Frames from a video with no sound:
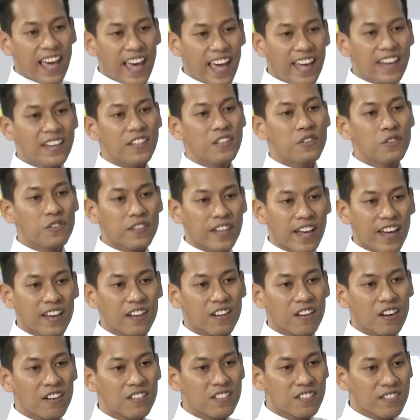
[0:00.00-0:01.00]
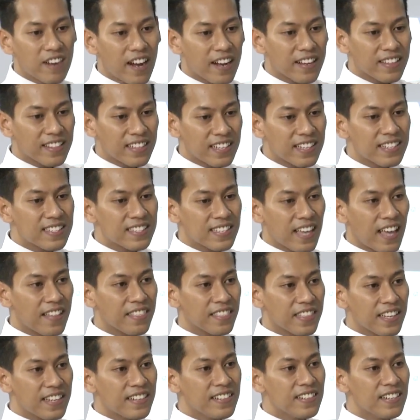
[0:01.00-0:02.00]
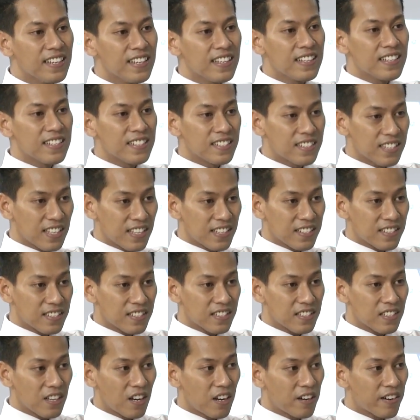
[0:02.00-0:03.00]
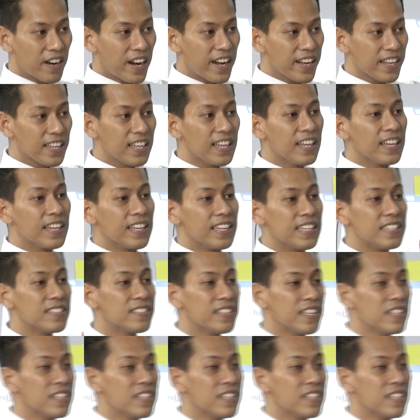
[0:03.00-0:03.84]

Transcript: then you can construct the sentences, alright, is